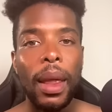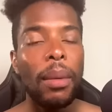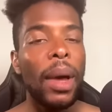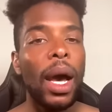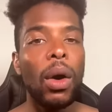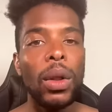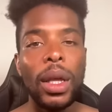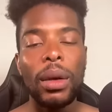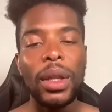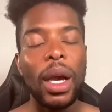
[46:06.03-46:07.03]
And my
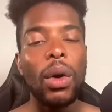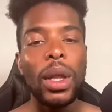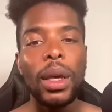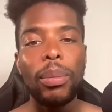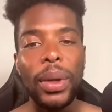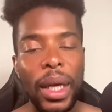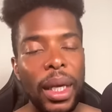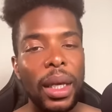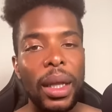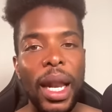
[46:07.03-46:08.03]
only, the only
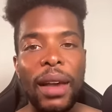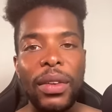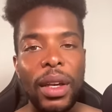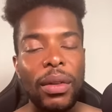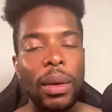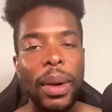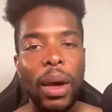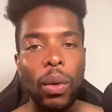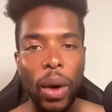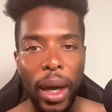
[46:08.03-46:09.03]
opinion that I've given
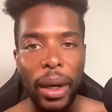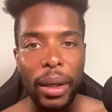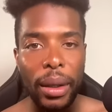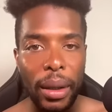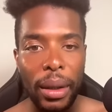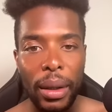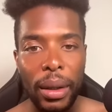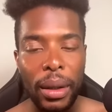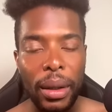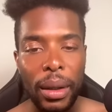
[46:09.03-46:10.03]
about Rock
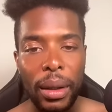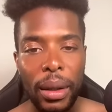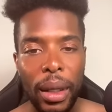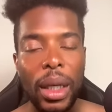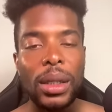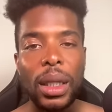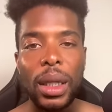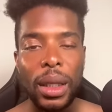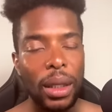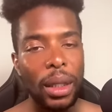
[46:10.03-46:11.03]
is a legal
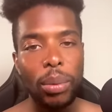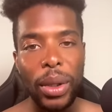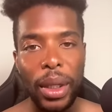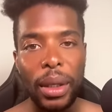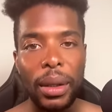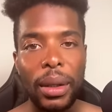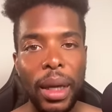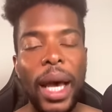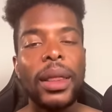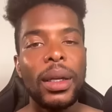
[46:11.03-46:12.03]
opinion.
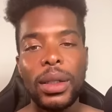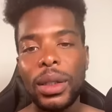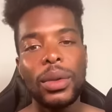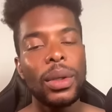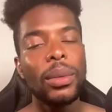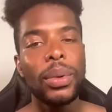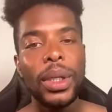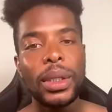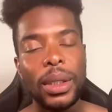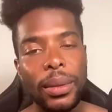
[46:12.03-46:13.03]
I think she's going to
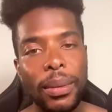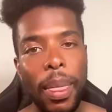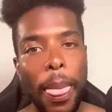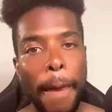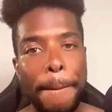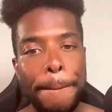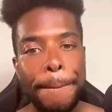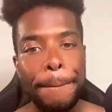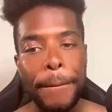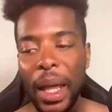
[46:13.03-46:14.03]
prison.
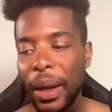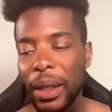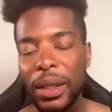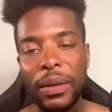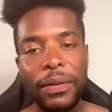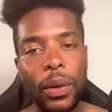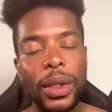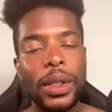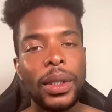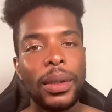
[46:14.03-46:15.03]
And that's
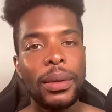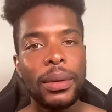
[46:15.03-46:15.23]
unfortunate.